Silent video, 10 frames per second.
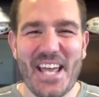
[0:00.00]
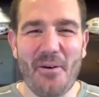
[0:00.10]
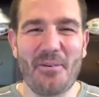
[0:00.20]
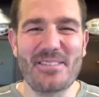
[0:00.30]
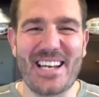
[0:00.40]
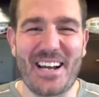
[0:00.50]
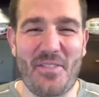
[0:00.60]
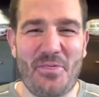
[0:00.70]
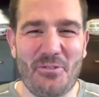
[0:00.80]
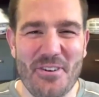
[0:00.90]
there was like
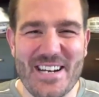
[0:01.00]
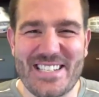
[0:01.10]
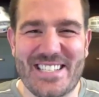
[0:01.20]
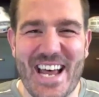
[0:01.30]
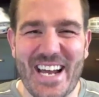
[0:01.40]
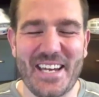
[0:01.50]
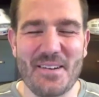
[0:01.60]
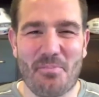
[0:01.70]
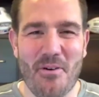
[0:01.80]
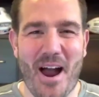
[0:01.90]
a
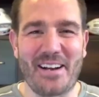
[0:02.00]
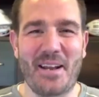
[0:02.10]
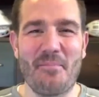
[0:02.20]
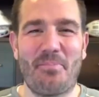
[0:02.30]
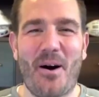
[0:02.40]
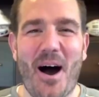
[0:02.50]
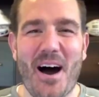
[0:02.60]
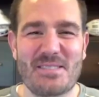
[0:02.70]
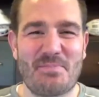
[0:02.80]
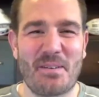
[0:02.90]
three-second pregnant
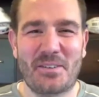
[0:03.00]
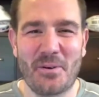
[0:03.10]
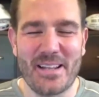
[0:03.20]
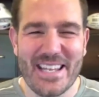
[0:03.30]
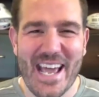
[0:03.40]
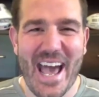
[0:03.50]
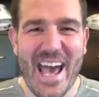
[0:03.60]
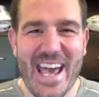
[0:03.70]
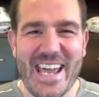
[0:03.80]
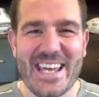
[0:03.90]
pause between the
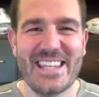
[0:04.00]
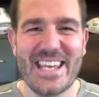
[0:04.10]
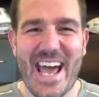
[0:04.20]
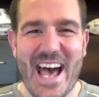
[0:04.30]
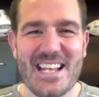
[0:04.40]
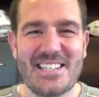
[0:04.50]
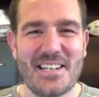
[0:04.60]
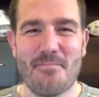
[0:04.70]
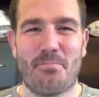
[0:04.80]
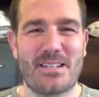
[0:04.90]
A and the
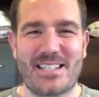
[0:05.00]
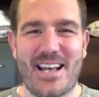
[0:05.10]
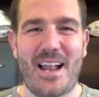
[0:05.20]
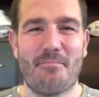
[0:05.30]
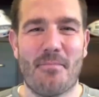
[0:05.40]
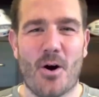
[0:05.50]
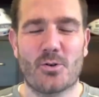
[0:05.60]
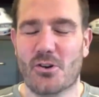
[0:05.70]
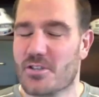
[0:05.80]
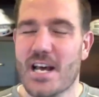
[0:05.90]
S in Besant
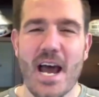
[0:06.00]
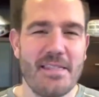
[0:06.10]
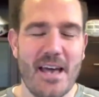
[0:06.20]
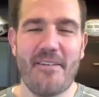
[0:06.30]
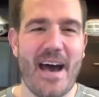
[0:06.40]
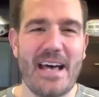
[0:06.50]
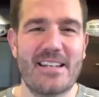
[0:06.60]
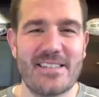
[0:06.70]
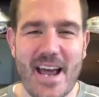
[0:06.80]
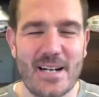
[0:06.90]
Motors. They've
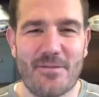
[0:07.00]
had this